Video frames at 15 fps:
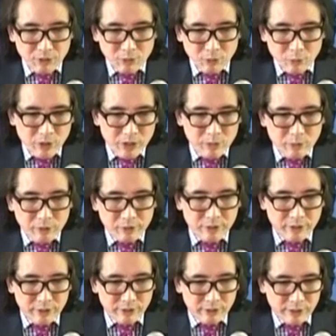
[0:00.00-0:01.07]
work with
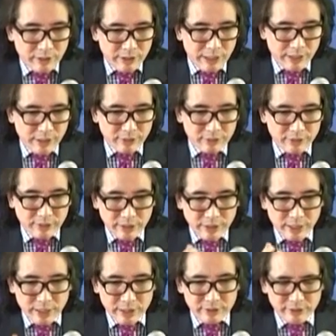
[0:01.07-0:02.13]
health
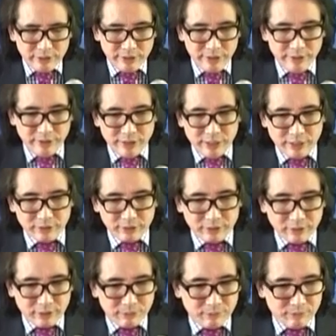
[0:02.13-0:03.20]
and ill health.